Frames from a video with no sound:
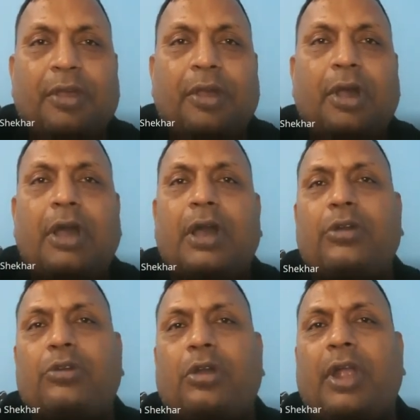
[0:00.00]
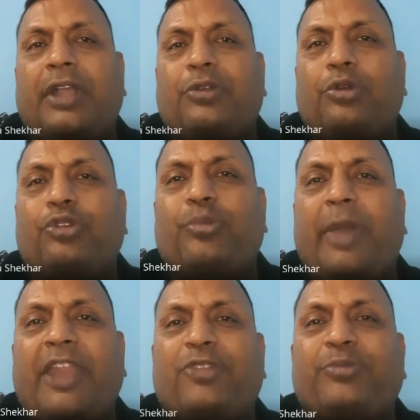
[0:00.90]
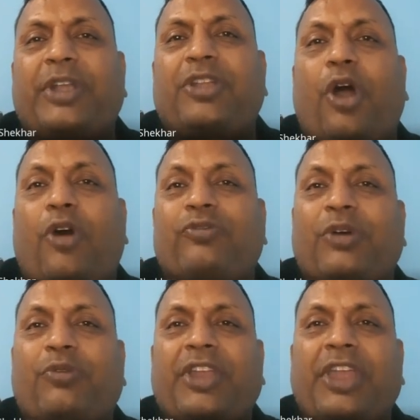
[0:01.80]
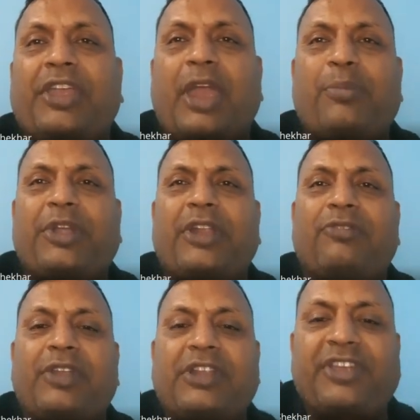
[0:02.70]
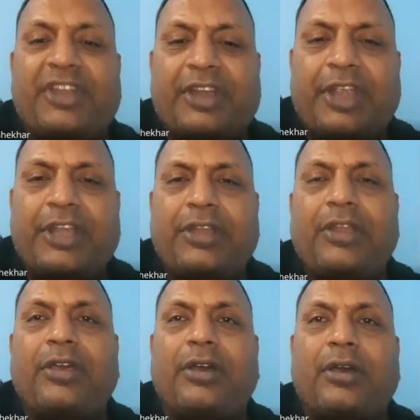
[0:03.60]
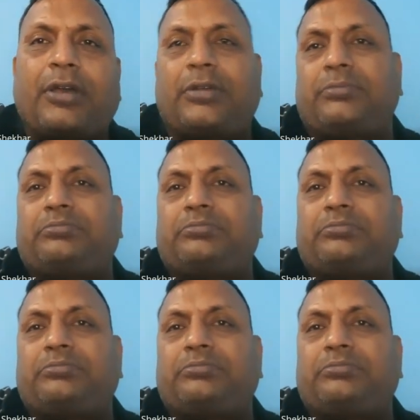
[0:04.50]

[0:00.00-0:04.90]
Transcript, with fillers: uh, and goods management of the working capital will generate uh,